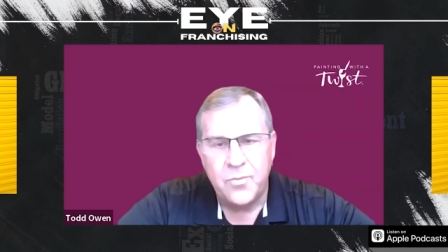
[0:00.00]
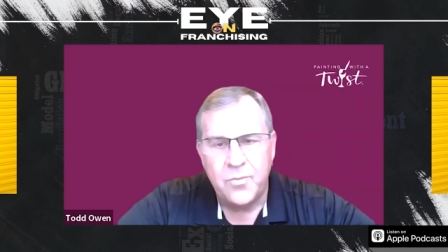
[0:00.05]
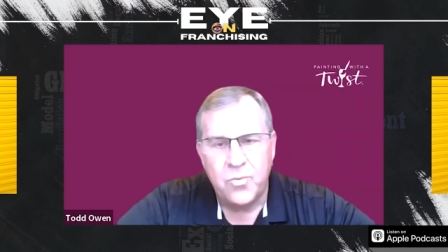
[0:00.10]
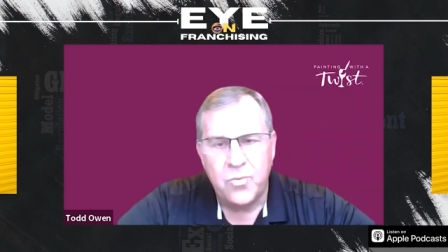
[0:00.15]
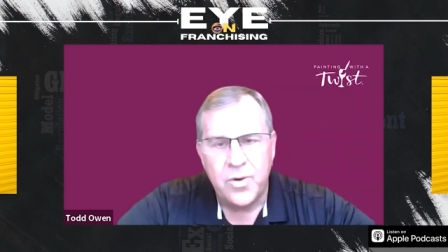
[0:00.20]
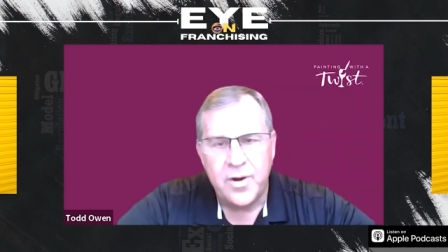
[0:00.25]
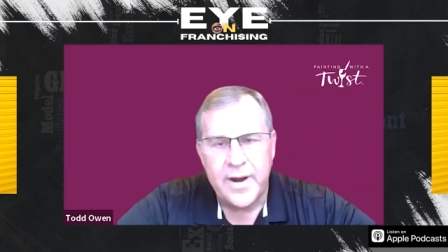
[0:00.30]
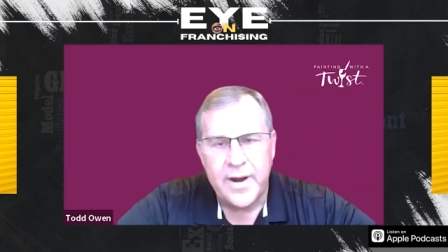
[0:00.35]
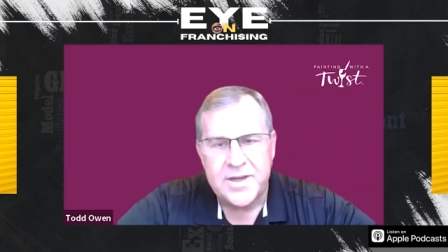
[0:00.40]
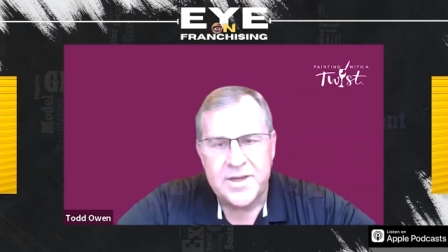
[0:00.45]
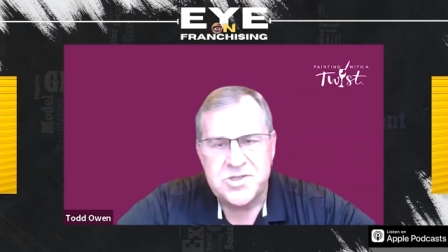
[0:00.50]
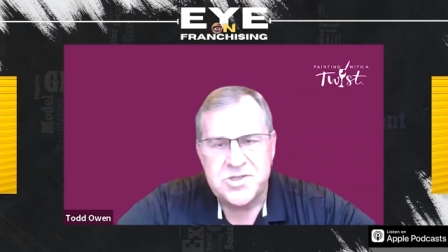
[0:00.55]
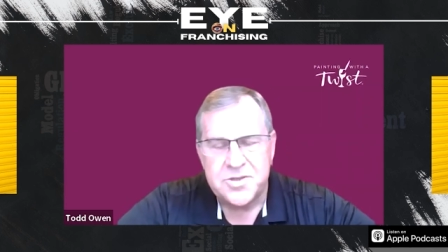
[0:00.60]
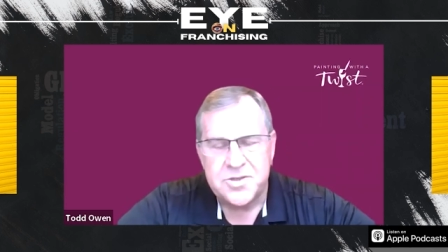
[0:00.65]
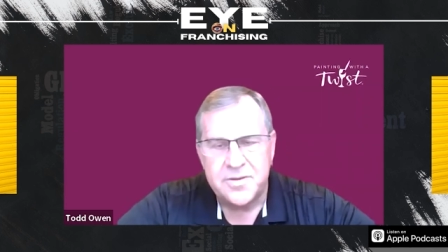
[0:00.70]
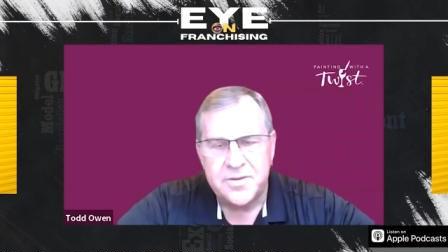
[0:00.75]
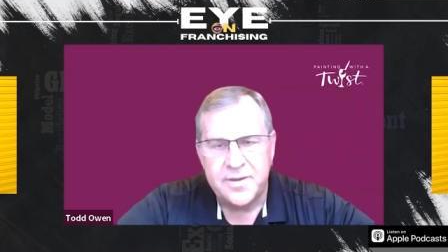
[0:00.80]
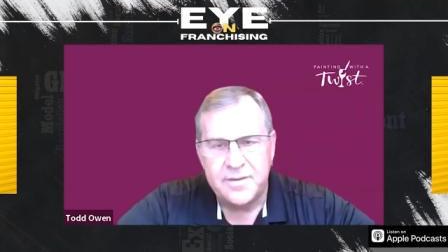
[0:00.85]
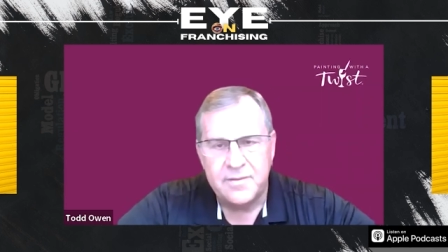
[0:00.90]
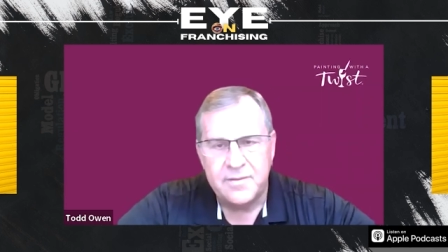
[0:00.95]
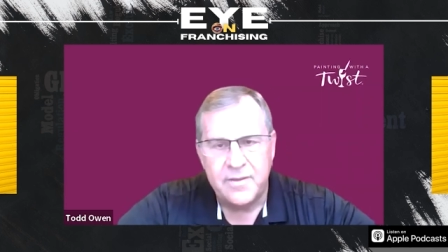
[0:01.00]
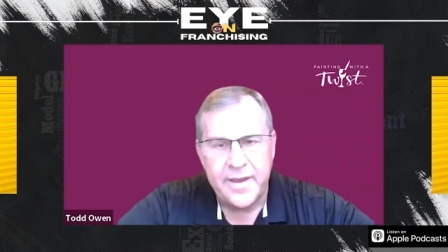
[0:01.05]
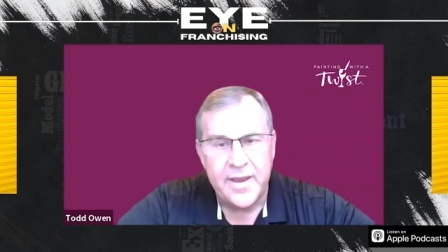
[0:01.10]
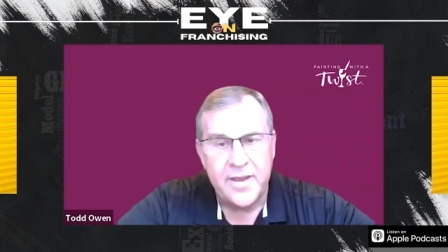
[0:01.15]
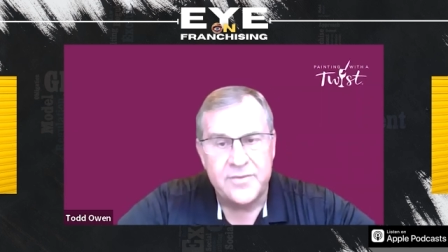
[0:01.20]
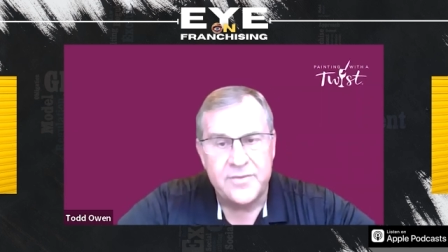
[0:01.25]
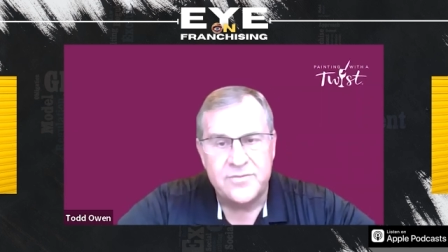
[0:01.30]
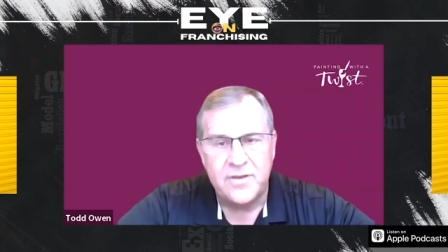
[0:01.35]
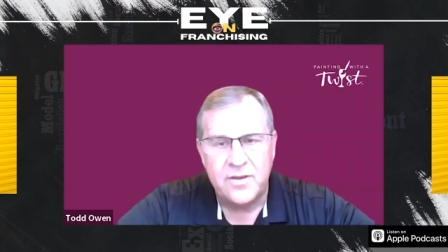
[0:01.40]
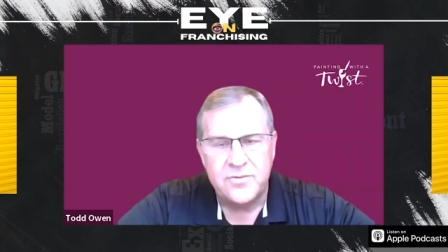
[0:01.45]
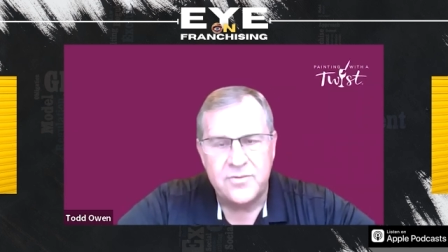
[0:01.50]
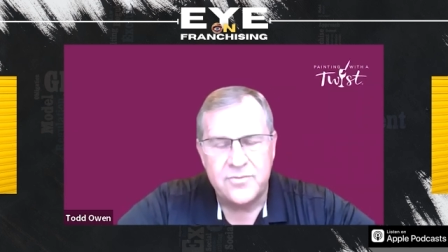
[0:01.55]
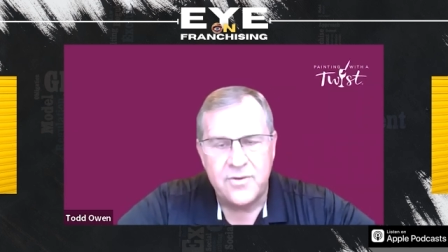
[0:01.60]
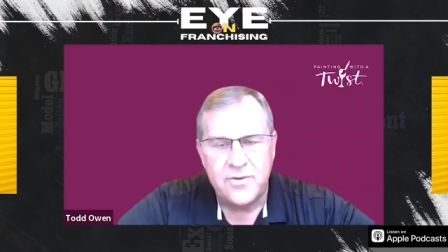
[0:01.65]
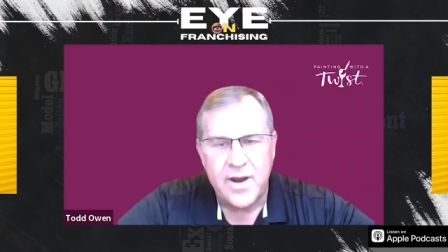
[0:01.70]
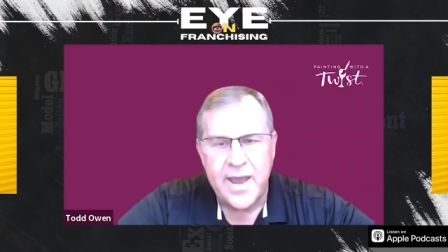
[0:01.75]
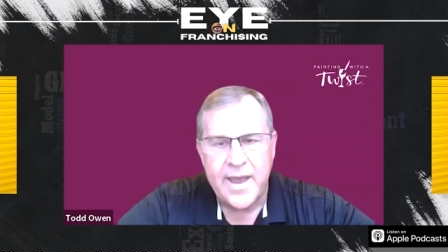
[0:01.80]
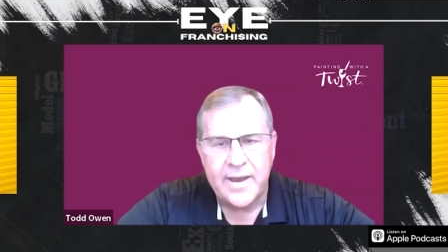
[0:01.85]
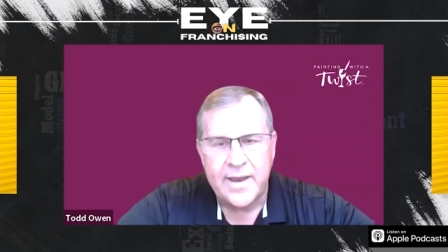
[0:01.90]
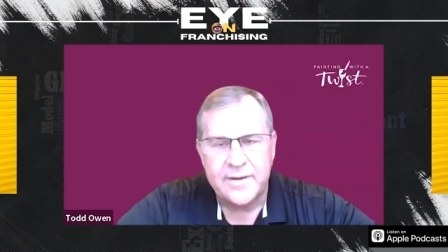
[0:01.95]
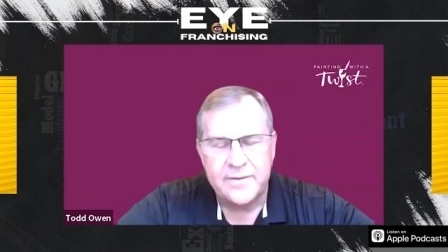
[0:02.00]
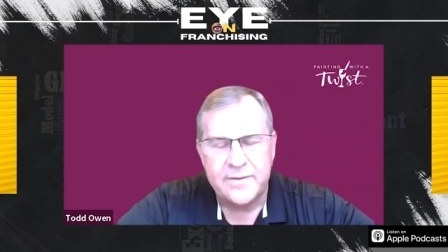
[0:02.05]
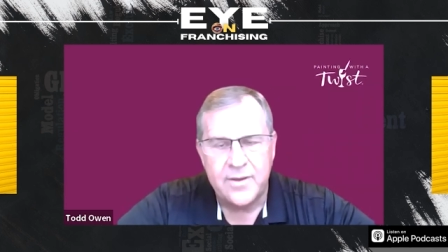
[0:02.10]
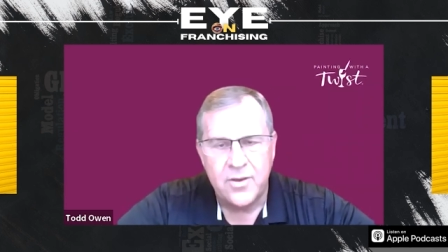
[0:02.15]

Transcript: we're actually, Lance, on track